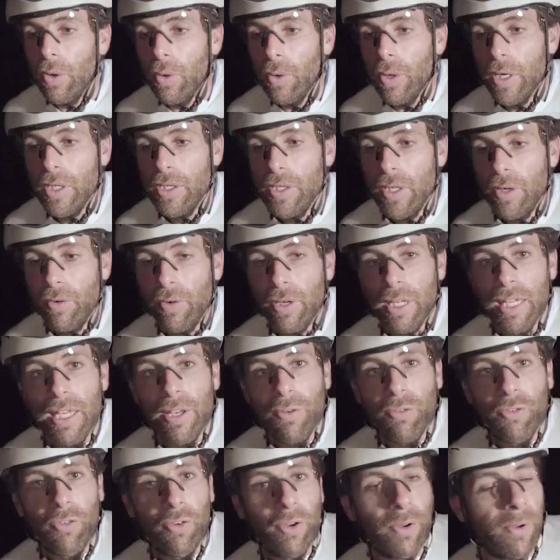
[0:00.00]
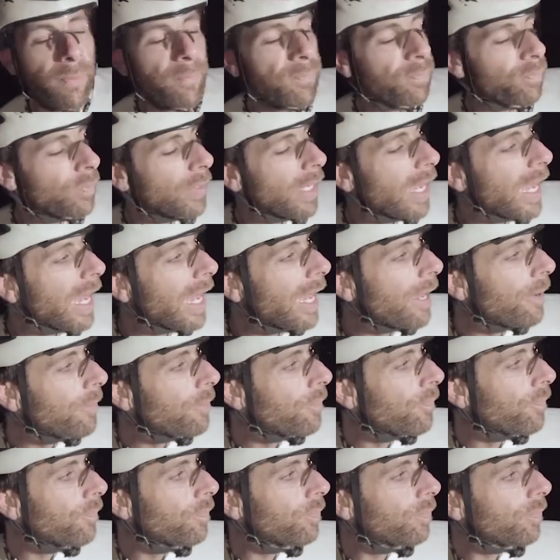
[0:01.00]
which is a relief.
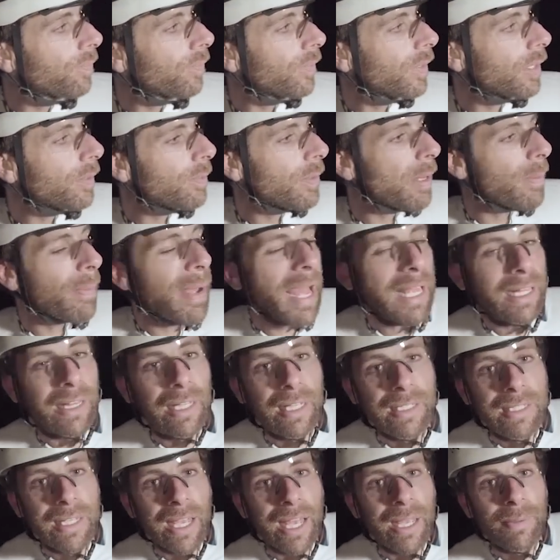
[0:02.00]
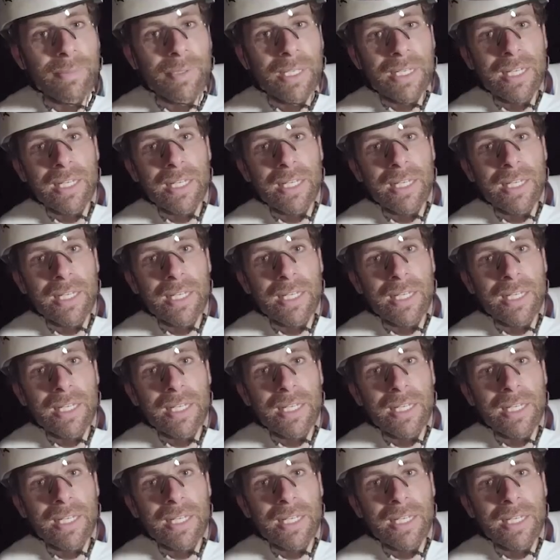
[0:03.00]
It's been a battle at times.